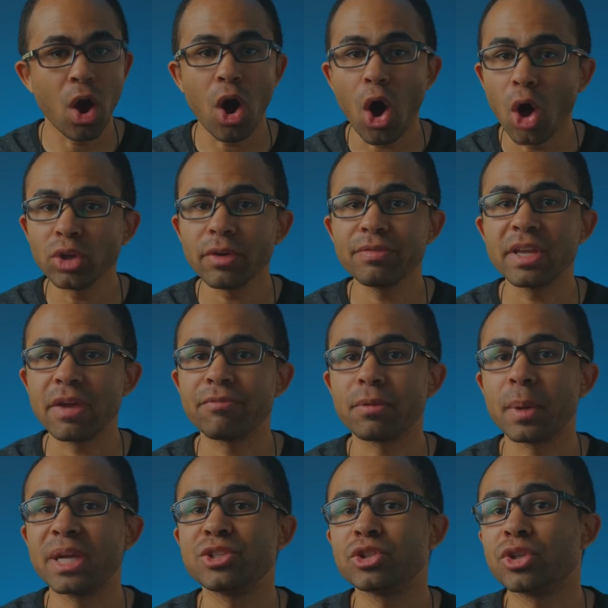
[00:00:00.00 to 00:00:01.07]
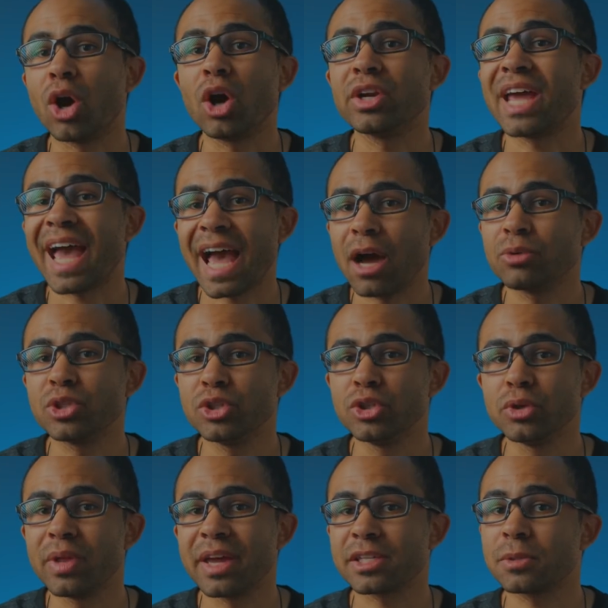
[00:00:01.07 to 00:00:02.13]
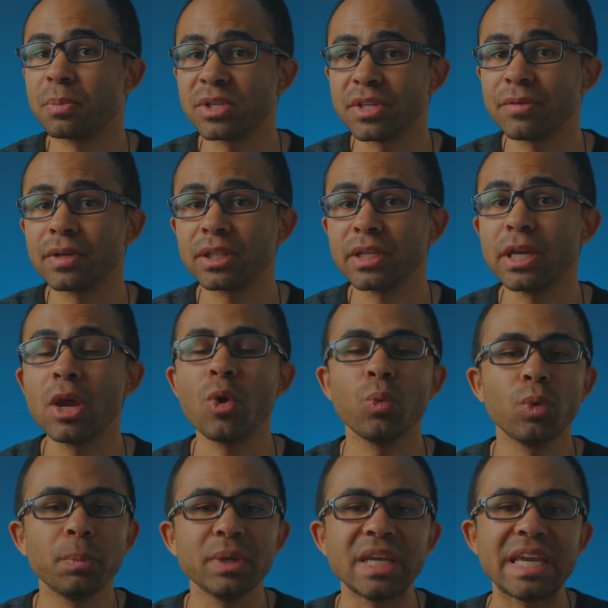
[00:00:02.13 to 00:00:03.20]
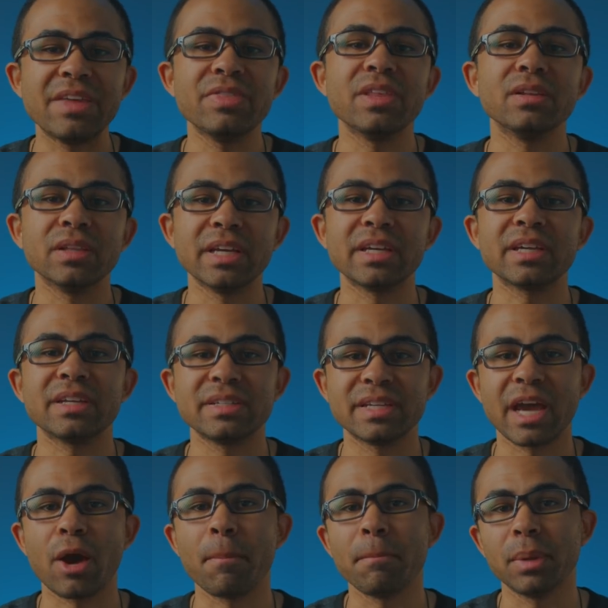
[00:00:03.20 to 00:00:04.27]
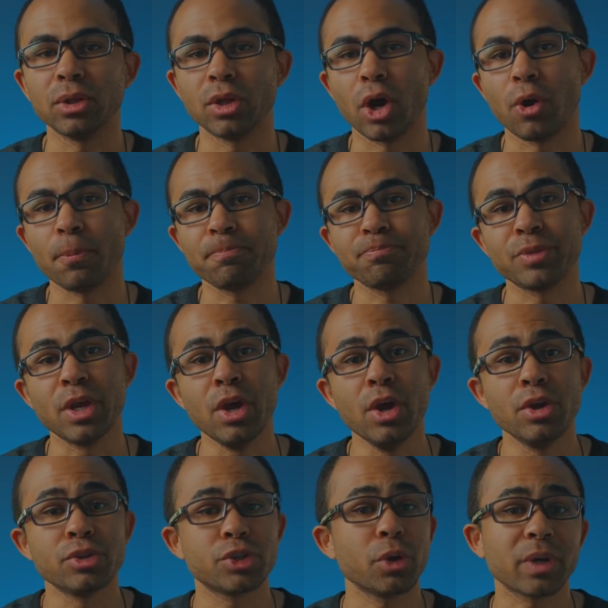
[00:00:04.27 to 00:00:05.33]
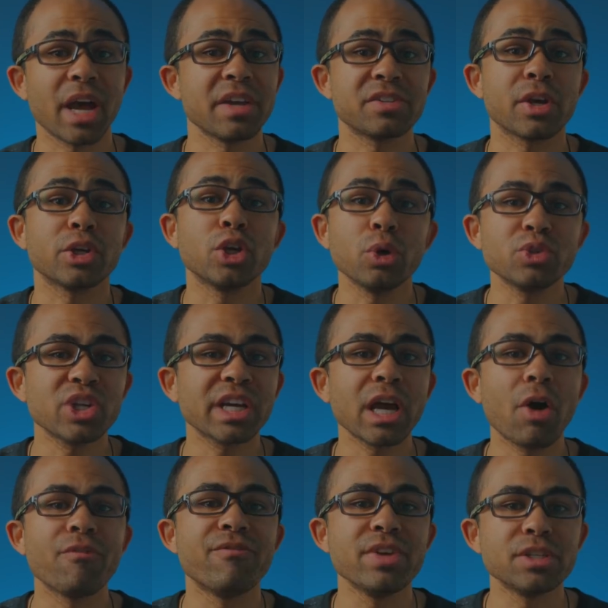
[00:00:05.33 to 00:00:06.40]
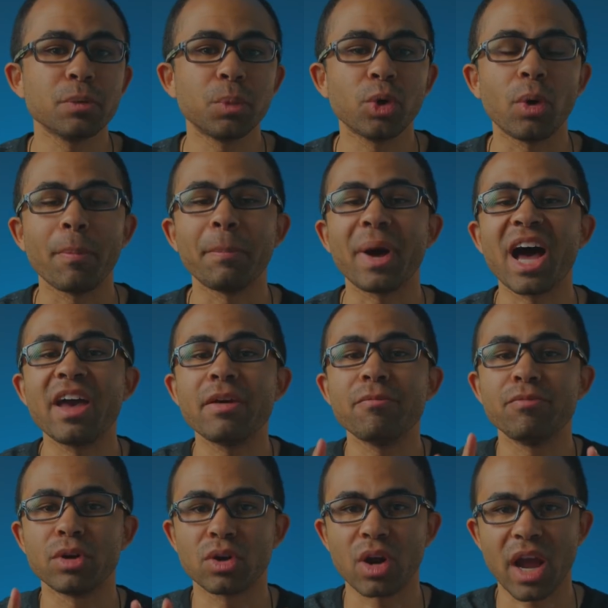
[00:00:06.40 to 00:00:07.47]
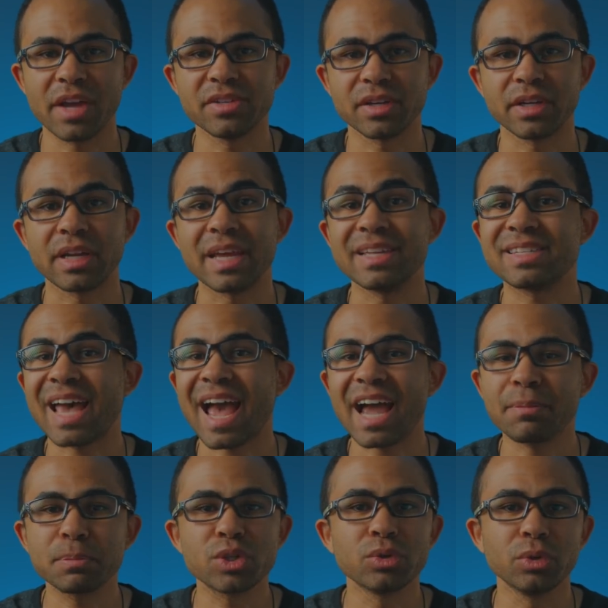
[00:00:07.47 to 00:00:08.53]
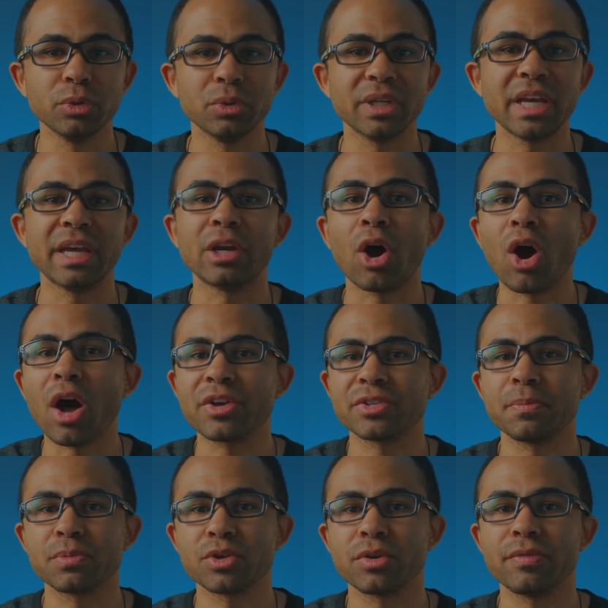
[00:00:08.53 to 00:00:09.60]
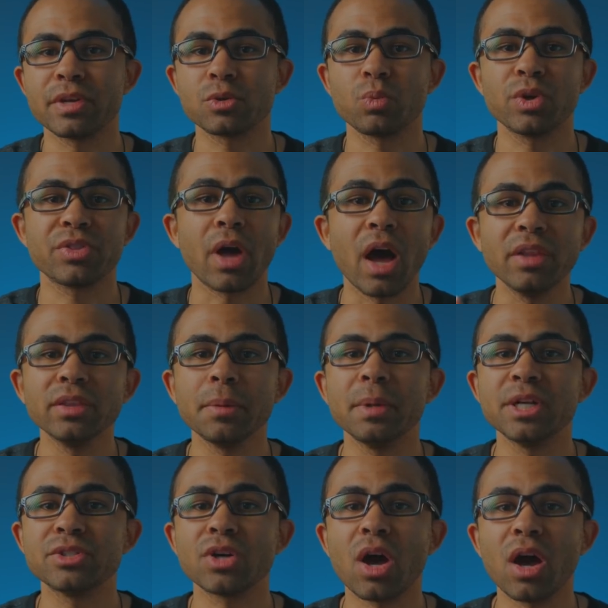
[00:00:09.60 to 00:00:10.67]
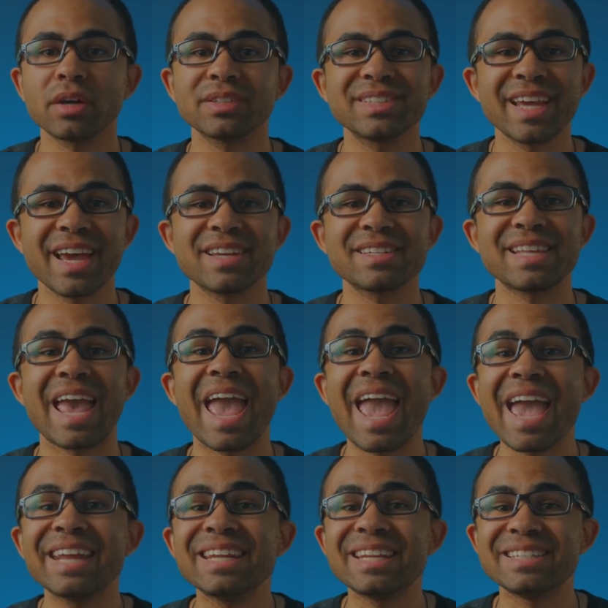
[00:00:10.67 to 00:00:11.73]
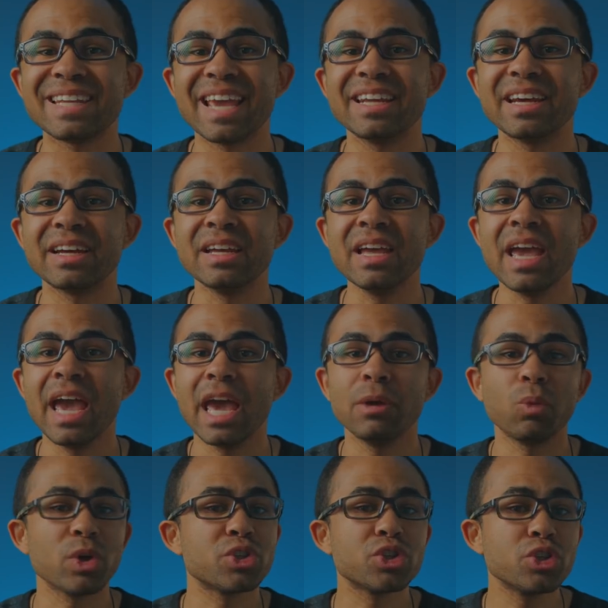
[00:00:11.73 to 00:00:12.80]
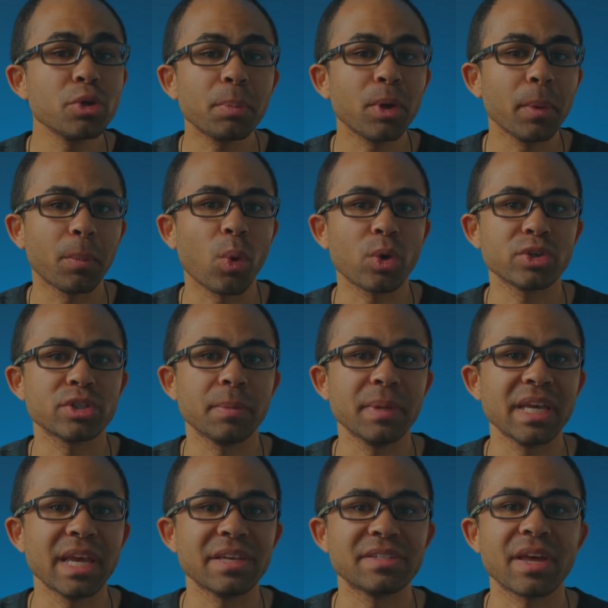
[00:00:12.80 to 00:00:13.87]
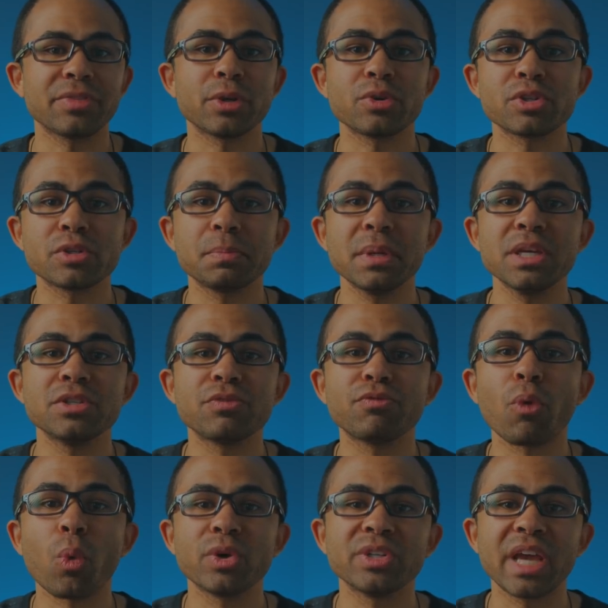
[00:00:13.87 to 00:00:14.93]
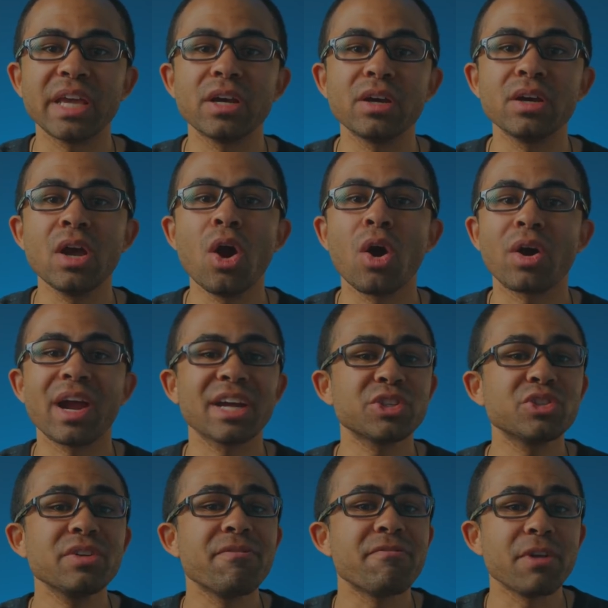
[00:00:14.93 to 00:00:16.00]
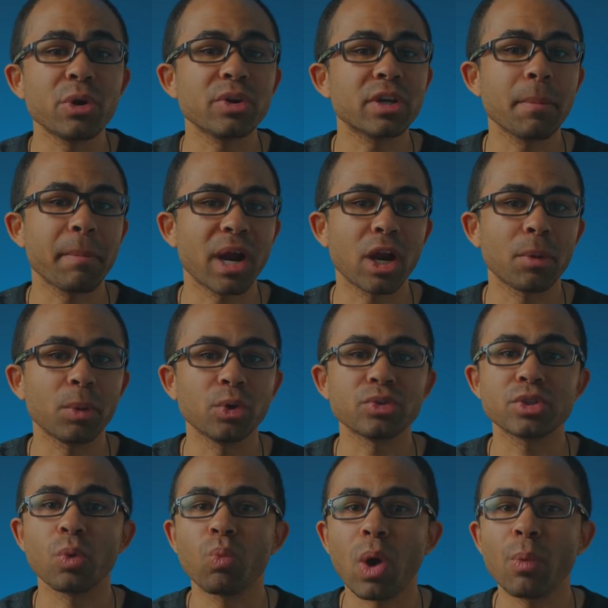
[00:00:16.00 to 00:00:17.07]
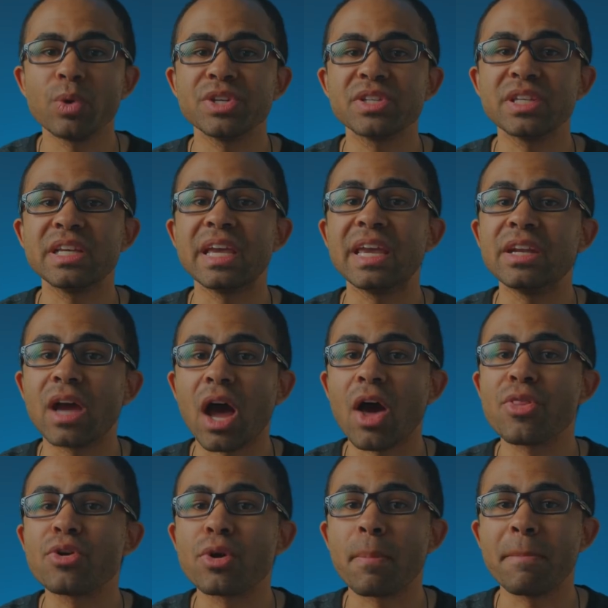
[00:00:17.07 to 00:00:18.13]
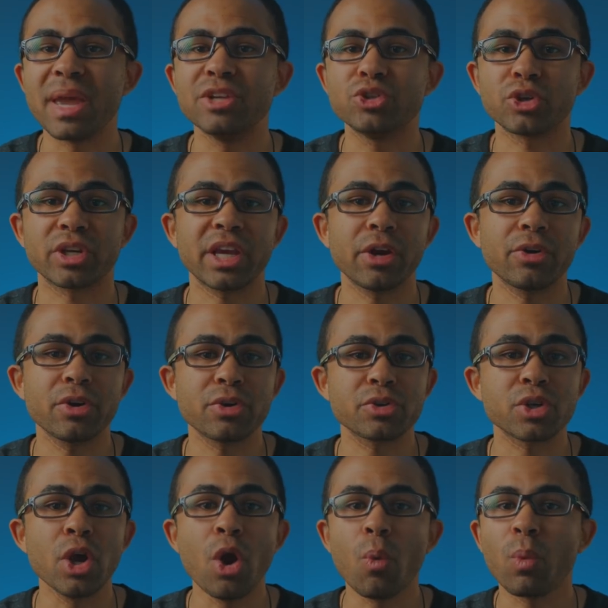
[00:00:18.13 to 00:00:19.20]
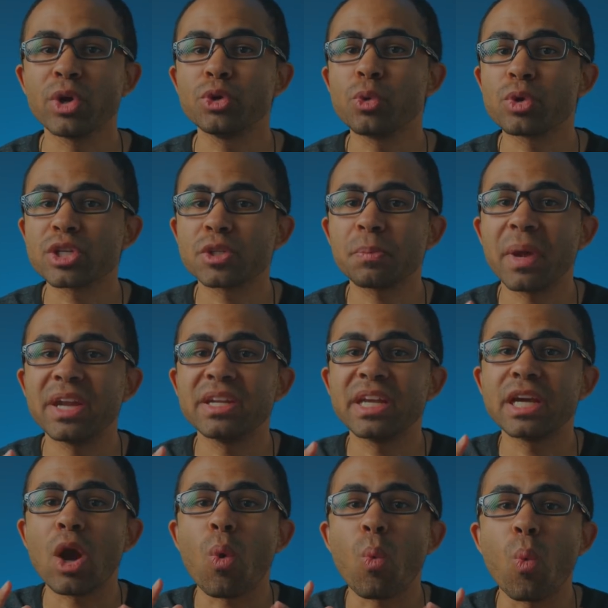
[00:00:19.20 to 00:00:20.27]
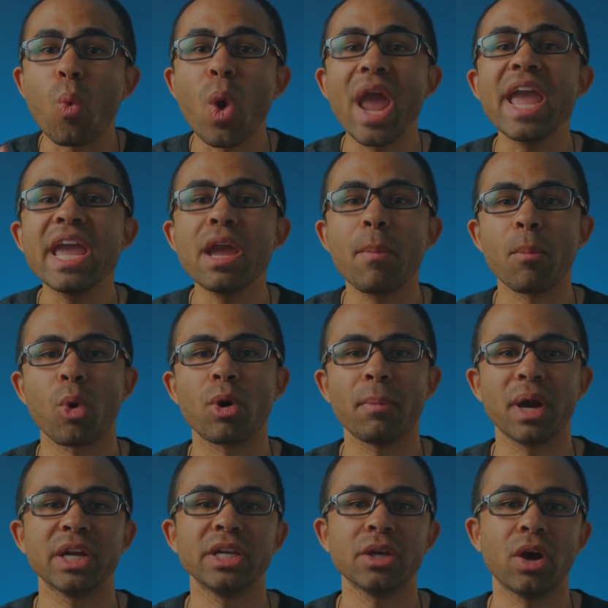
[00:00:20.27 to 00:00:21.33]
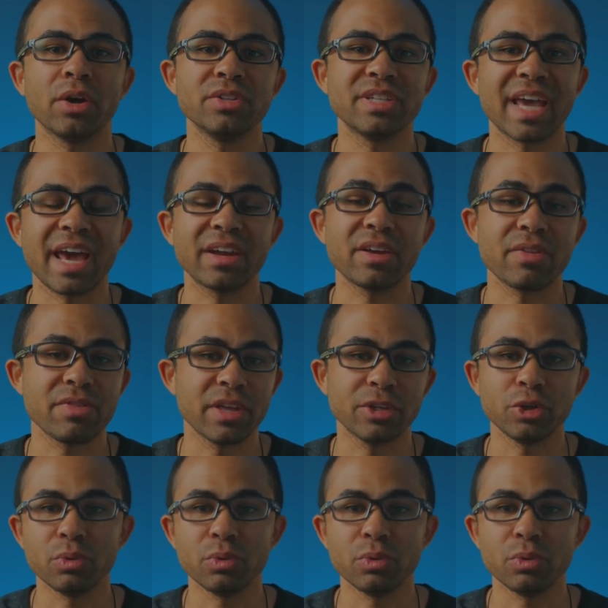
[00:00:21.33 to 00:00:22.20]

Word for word: All of the information on how to do that specifically will be in the link down below. So guys, go check out Visible by Verizon. It's absolutely an awesome service with unlimited talk, text, and data. And what's super important to me is that their speeds for data are actually very comparable to what we see in other major carriers where you are spending way more money on data than